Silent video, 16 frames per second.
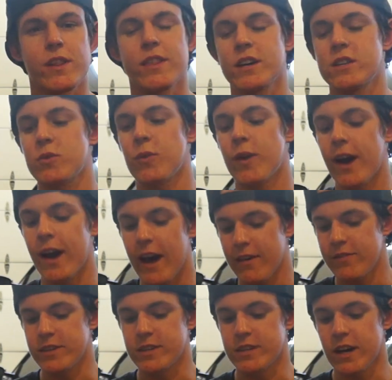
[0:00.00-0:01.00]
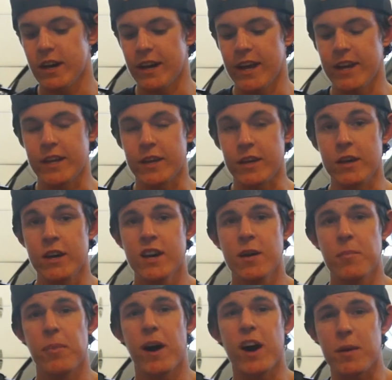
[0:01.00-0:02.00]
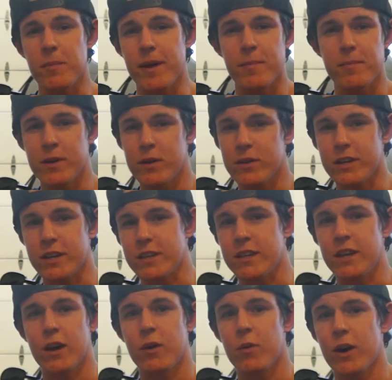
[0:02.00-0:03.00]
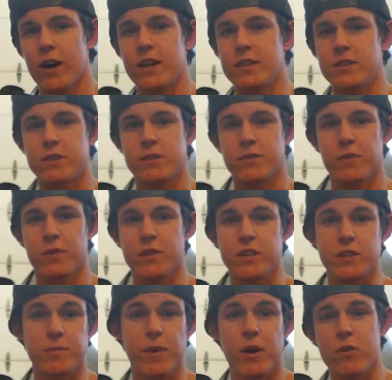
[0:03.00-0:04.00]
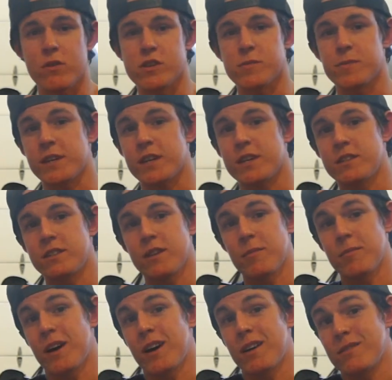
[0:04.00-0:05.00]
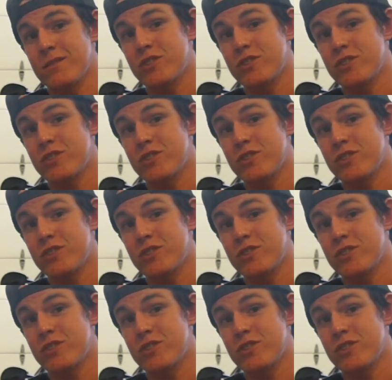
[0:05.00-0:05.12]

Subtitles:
That's why I haven't done any bottom end building DIYs for these motors, because I'm not